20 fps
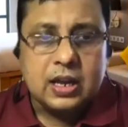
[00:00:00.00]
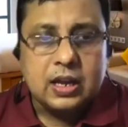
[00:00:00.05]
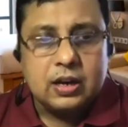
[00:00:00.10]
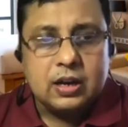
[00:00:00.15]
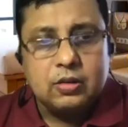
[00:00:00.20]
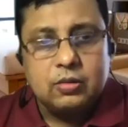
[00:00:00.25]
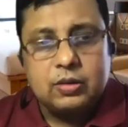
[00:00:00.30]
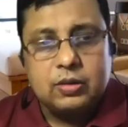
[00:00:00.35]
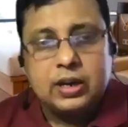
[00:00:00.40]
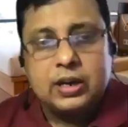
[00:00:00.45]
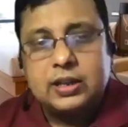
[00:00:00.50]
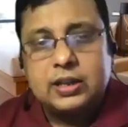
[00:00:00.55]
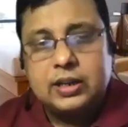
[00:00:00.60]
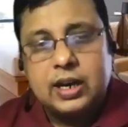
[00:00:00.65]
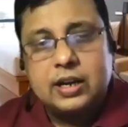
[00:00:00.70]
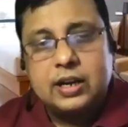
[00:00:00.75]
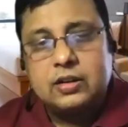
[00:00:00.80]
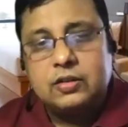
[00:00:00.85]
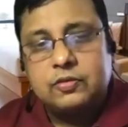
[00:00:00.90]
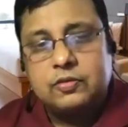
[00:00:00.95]
look at the
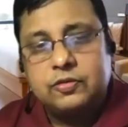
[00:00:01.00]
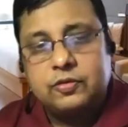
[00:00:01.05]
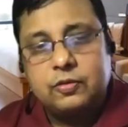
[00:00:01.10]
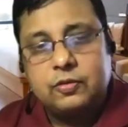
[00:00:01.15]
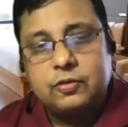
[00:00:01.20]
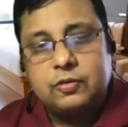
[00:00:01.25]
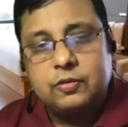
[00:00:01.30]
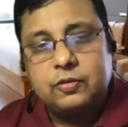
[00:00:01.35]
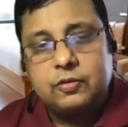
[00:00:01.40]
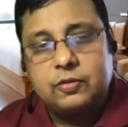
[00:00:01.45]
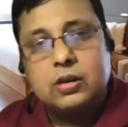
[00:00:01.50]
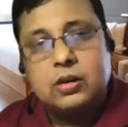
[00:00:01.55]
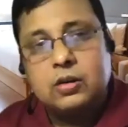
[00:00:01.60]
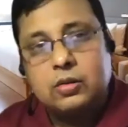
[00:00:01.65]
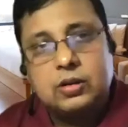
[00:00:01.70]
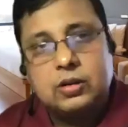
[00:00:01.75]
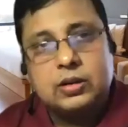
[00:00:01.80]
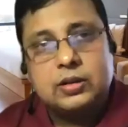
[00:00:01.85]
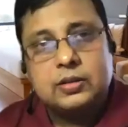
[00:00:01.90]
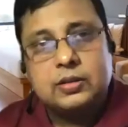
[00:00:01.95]
kind of
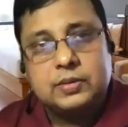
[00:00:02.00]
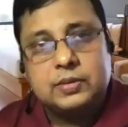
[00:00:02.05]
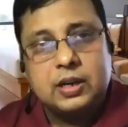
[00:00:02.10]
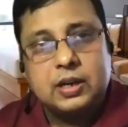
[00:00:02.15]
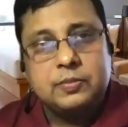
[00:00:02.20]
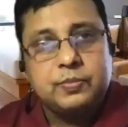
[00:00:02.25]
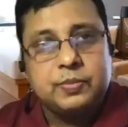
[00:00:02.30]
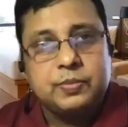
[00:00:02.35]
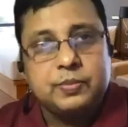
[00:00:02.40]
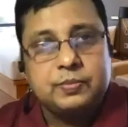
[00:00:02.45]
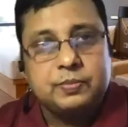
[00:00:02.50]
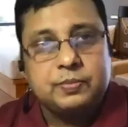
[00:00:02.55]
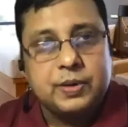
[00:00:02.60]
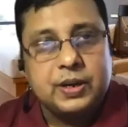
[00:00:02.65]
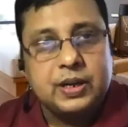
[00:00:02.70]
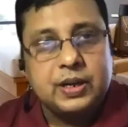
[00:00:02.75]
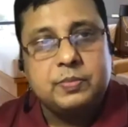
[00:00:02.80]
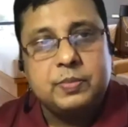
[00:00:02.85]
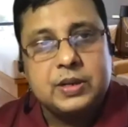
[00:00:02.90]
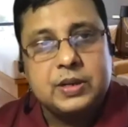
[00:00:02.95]
workload that
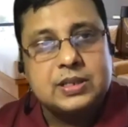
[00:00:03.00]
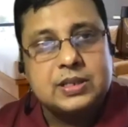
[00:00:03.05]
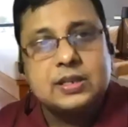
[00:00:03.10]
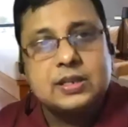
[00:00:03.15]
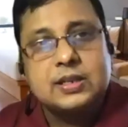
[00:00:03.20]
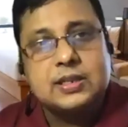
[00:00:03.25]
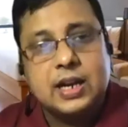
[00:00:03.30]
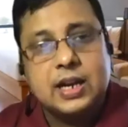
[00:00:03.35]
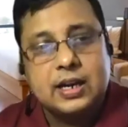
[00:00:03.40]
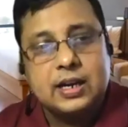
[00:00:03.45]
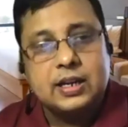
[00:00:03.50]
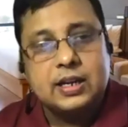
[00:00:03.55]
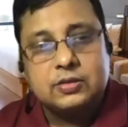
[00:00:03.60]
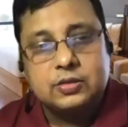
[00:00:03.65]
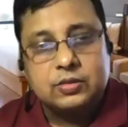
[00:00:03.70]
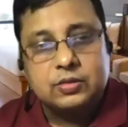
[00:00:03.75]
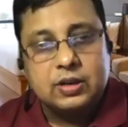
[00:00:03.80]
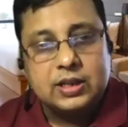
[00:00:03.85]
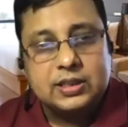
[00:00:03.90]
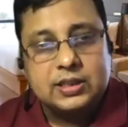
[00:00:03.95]
per person is handling.
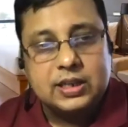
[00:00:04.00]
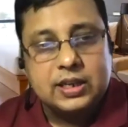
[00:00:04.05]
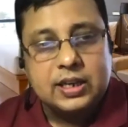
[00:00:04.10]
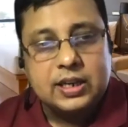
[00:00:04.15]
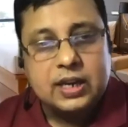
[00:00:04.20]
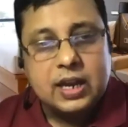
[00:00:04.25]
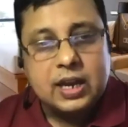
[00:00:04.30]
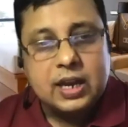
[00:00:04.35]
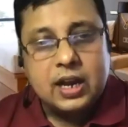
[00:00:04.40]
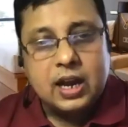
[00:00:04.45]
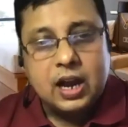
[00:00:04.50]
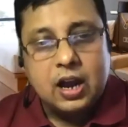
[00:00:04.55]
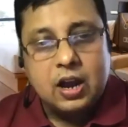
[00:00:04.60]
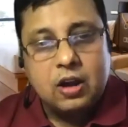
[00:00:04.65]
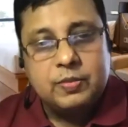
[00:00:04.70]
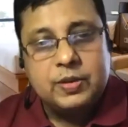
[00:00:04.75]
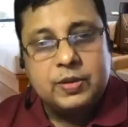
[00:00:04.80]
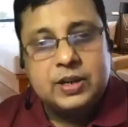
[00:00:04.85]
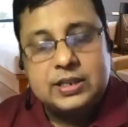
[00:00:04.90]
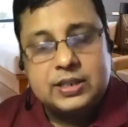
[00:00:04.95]
So let's say
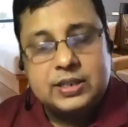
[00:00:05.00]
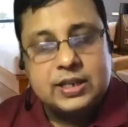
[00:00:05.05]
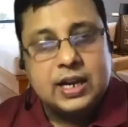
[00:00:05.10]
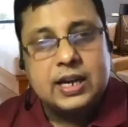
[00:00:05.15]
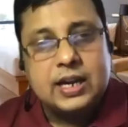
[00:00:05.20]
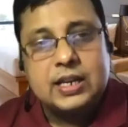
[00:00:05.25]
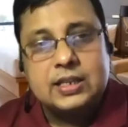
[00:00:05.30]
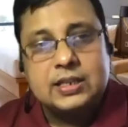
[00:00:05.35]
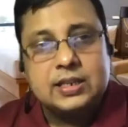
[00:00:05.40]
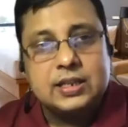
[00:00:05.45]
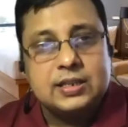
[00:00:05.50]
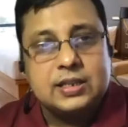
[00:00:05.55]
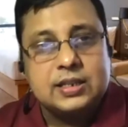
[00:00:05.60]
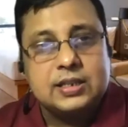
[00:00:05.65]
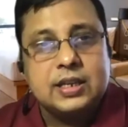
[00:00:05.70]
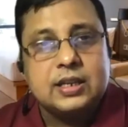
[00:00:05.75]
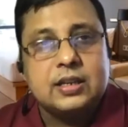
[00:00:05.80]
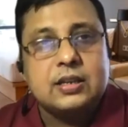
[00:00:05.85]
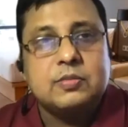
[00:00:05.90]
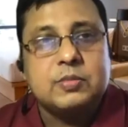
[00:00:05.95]
how many styles is a
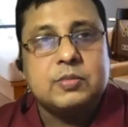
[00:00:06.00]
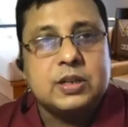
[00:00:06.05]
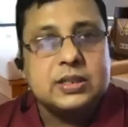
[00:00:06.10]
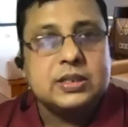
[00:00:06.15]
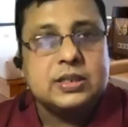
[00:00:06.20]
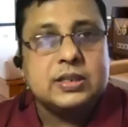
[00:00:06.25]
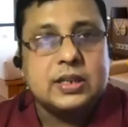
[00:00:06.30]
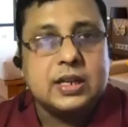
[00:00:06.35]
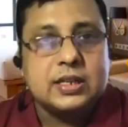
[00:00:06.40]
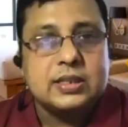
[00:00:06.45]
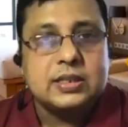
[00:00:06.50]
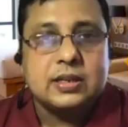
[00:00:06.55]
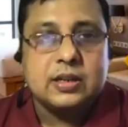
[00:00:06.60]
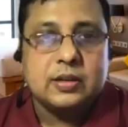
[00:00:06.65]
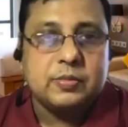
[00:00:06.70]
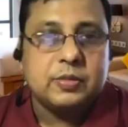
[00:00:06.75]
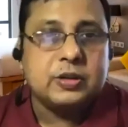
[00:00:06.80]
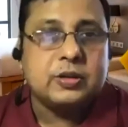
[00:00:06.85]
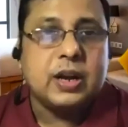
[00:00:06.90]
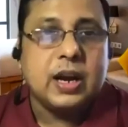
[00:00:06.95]
single merchandiser
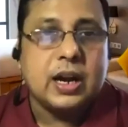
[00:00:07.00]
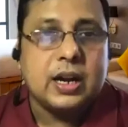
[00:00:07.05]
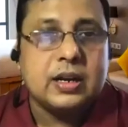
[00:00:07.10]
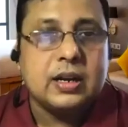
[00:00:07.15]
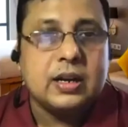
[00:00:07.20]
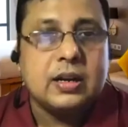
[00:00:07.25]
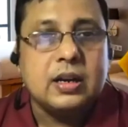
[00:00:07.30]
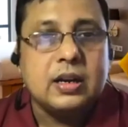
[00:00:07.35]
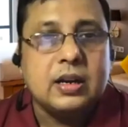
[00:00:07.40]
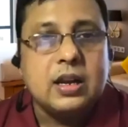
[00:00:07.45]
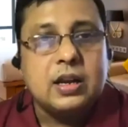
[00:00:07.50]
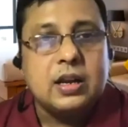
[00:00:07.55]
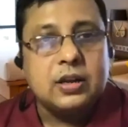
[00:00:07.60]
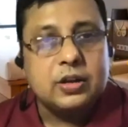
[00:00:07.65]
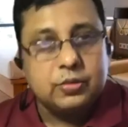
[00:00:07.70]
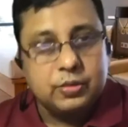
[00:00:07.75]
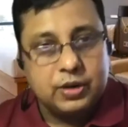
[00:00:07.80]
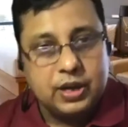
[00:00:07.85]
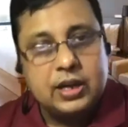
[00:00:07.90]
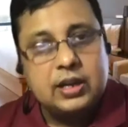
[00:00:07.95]
able to handle
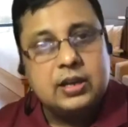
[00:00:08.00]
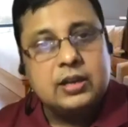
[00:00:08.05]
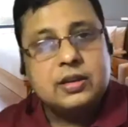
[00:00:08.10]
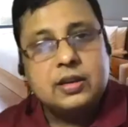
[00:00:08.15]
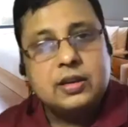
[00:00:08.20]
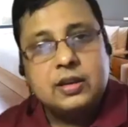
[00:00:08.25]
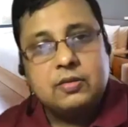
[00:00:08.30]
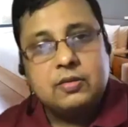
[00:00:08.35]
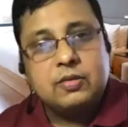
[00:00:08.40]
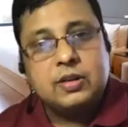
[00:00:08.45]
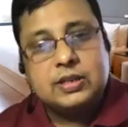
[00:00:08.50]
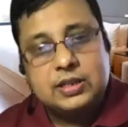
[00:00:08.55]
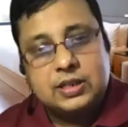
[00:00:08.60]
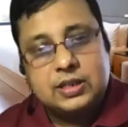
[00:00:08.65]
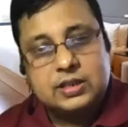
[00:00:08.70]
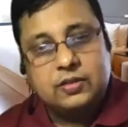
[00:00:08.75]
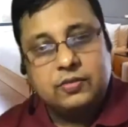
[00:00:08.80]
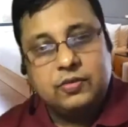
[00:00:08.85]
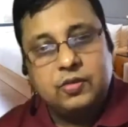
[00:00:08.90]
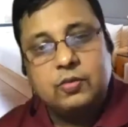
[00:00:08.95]
today
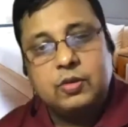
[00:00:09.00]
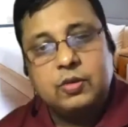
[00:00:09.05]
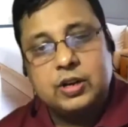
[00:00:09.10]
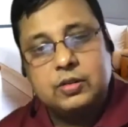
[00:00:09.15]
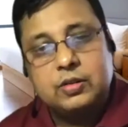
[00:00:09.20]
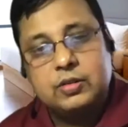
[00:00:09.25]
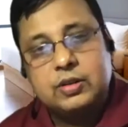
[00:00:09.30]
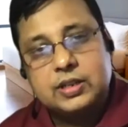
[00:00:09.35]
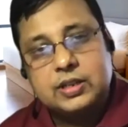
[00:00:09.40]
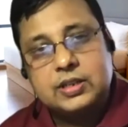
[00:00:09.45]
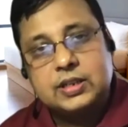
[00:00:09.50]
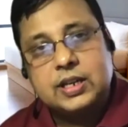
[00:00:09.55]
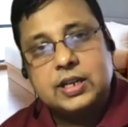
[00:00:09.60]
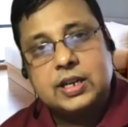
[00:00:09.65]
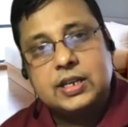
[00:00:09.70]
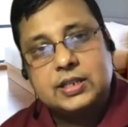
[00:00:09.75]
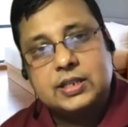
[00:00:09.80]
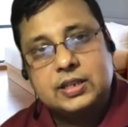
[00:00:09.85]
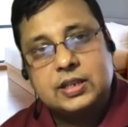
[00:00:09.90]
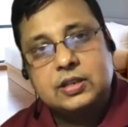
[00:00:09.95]
versus if you were to
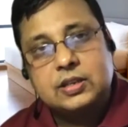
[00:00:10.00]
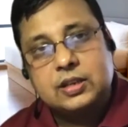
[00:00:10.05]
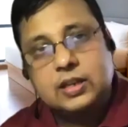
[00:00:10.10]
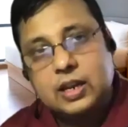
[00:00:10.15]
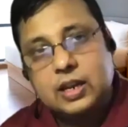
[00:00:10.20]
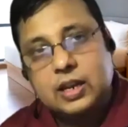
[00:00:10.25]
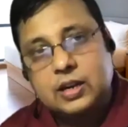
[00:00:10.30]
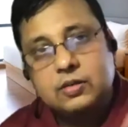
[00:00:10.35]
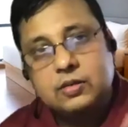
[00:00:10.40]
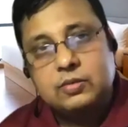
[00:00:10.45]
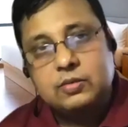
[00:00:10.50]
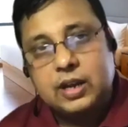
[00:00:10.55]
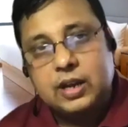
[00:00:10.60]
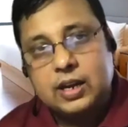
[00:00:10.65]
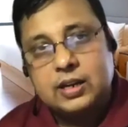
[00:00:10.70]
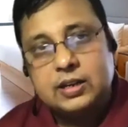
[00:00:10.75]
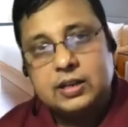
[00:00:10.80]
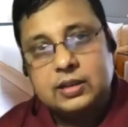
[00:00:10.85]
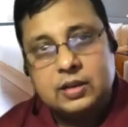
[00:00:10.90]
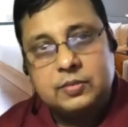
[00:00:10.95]
digitize,
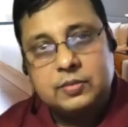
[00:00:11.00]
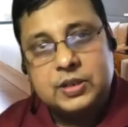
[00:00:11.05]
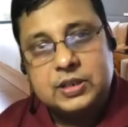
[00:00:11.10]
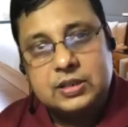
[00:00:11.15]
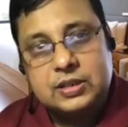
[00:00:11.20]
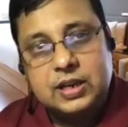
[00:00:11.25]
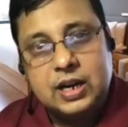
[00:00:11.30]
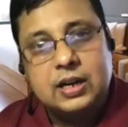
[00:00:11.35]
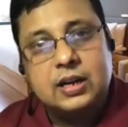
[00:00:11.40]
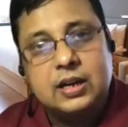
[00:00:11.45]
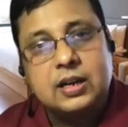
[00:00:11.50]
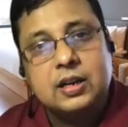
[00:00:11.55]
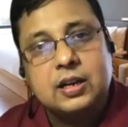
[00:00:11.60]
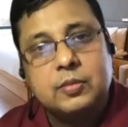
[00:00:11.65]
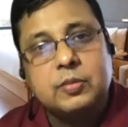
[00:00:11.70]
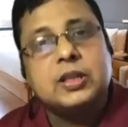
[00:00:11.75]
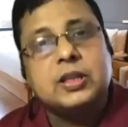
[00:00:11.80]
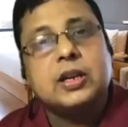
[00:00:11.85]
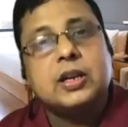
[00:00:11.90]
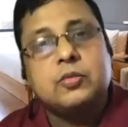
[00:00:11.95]
can that person handle
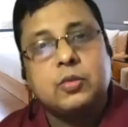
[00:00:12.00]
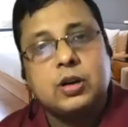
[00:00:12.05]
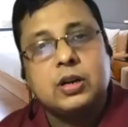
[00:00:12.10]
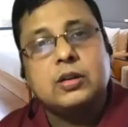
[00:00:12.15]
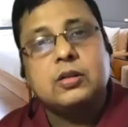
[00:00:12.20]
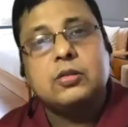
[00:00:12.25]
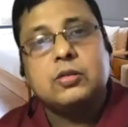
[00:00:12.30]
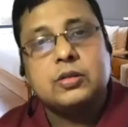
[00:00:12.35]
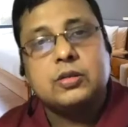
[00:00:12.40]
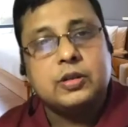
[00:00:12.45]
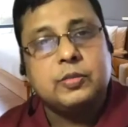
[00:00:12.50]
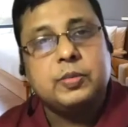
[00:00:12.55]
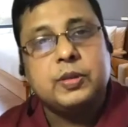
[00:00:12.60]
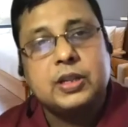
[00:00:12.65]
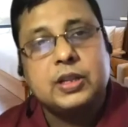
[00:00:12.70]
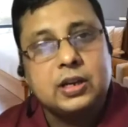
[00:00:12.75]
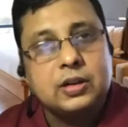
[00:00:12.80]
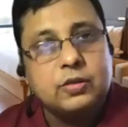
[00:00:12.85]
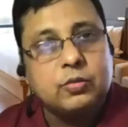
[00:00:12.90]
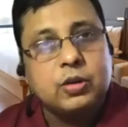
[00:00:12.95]
double that workload, triple
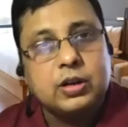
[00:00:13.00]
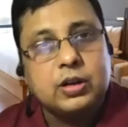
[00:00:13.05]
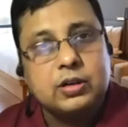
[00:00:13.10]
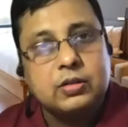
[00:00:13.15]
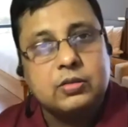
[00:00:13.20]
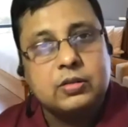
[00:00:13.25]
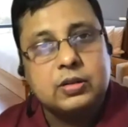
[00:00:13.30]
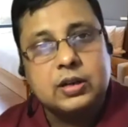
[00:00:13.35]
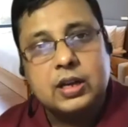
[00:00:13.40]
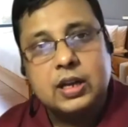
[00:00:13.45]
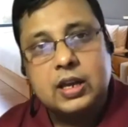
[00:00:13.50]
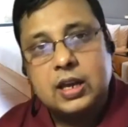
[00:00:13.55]
that workload?